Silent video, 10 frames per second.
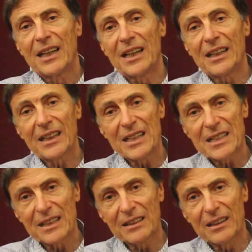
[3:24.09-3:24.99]
And
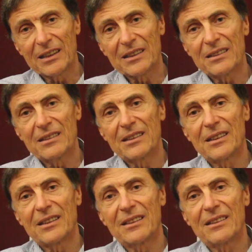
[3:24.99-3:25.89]
recently,
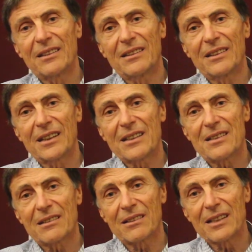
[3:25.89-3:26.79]
there
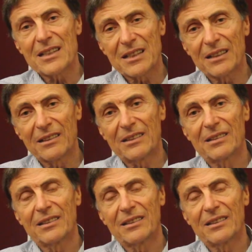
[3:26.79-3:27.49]
is a recent